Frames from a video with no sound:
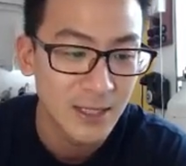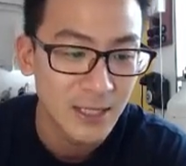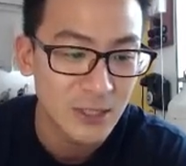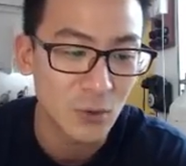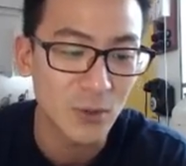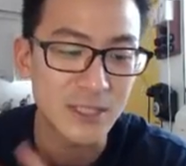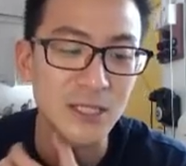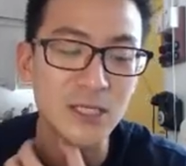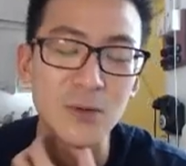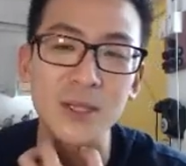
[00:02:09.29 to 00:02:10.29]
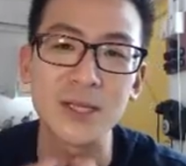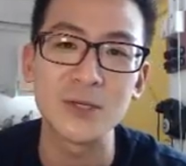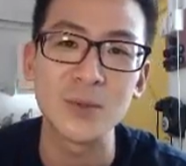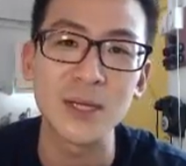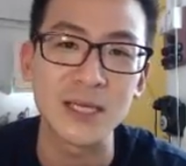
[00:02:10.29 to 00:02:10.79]
So essentially what they're
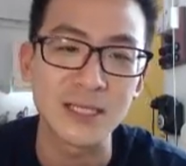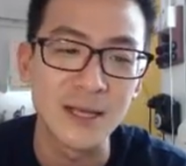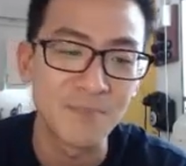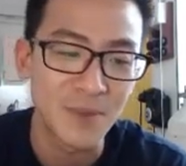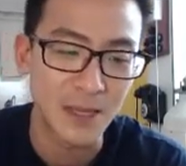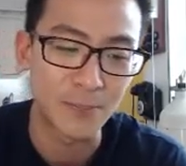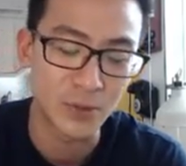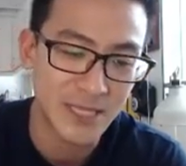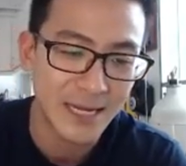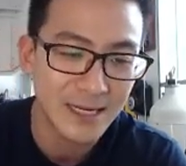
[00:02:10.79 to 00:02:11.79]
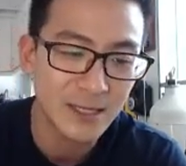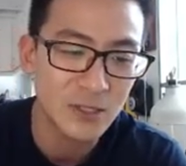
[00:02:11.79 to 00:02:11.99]
doing is they're pretending